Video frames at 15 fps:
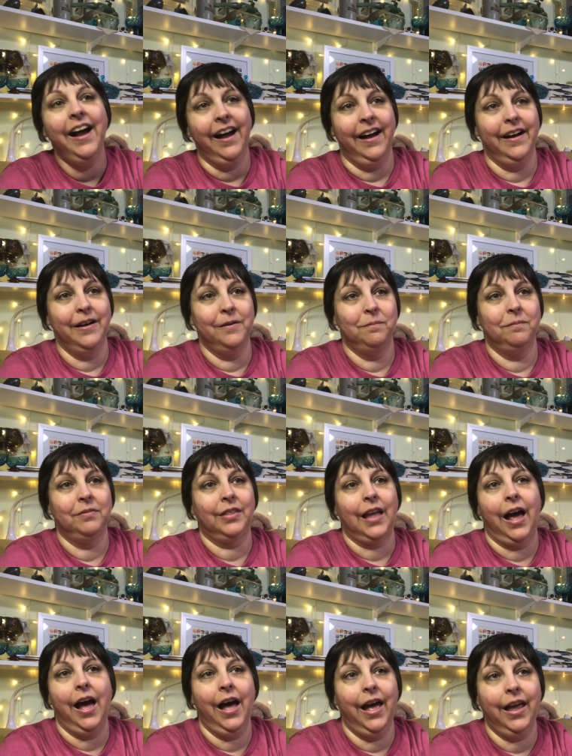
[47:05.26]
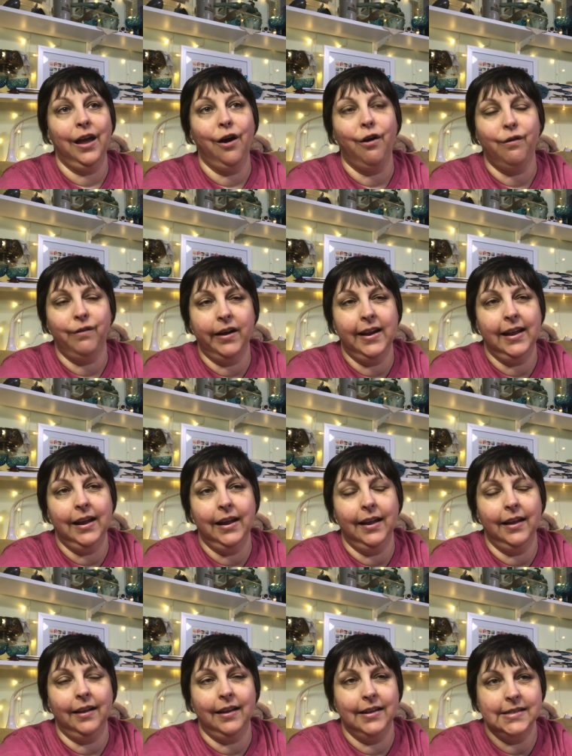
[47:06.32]
um, I
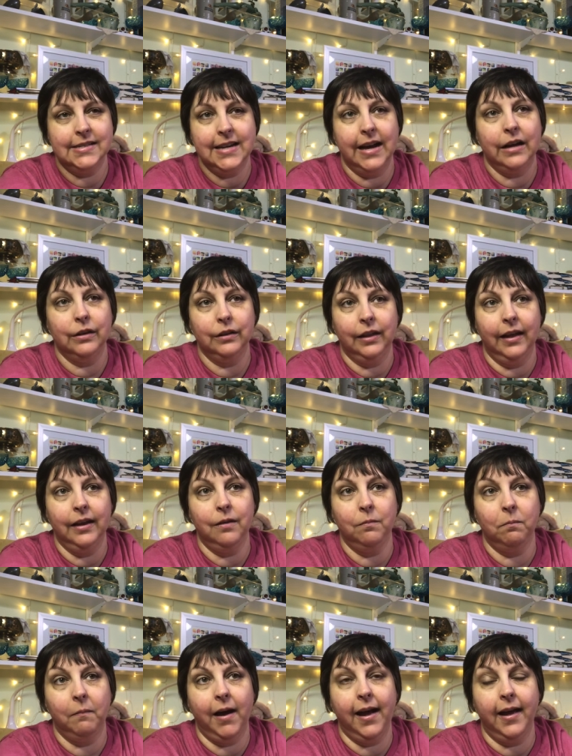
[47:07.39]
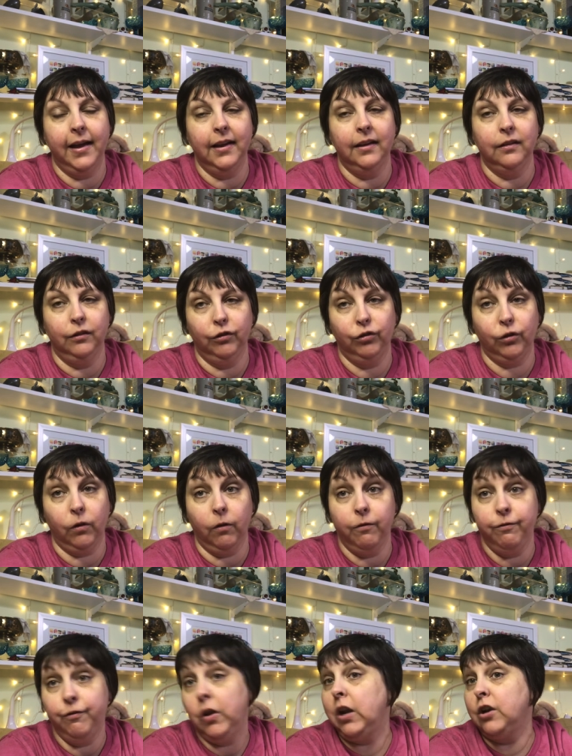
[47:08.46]
already can tell that my
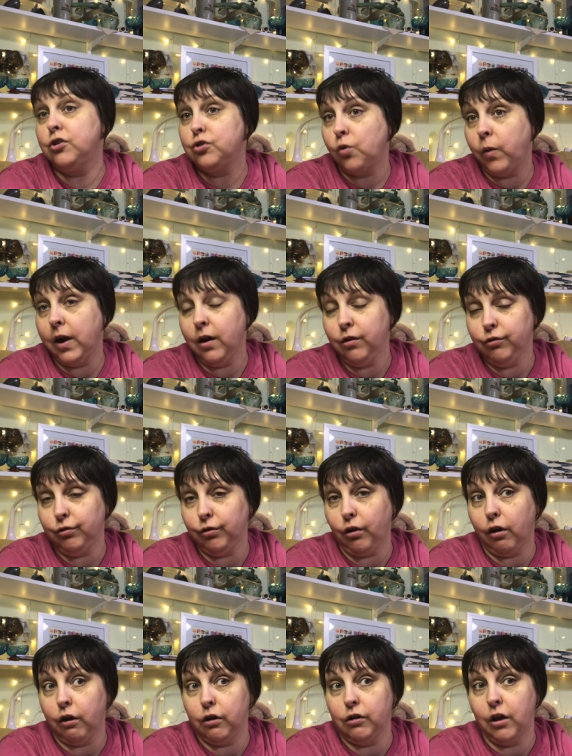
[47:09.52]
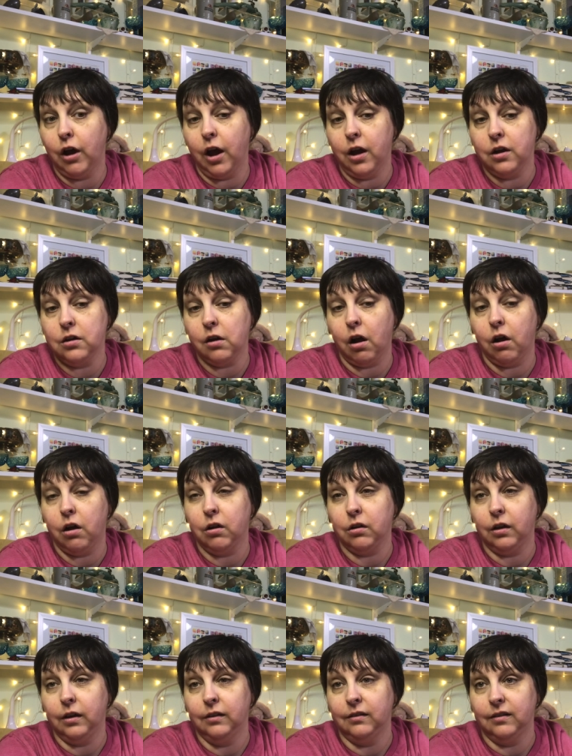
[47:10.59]
finished squares are not all
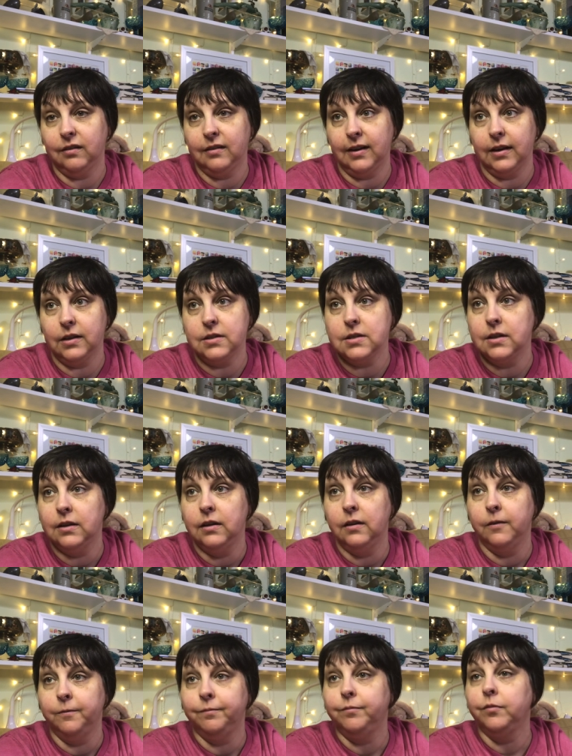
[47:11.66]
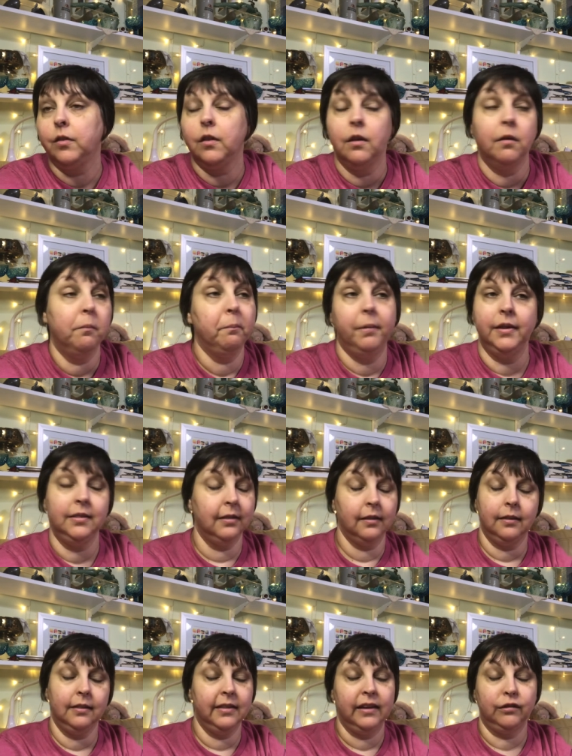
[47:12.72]
consistent, but
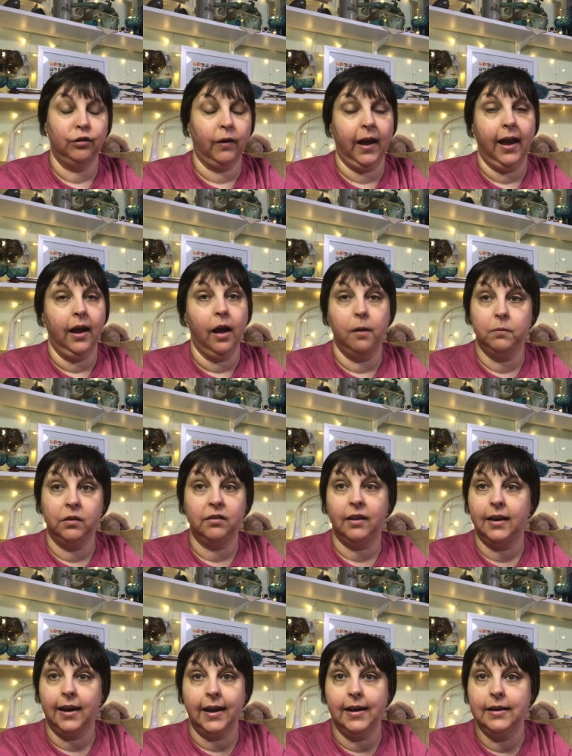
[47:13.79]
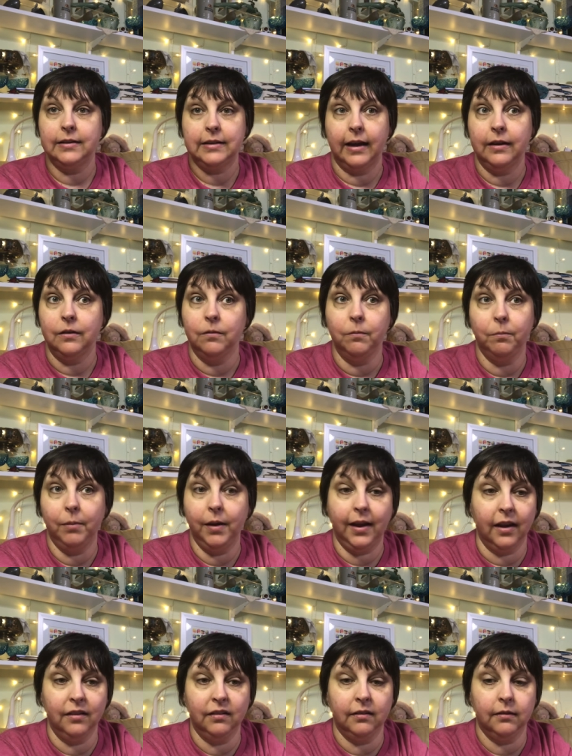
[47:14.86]
that's okay. I'm just going to get it done because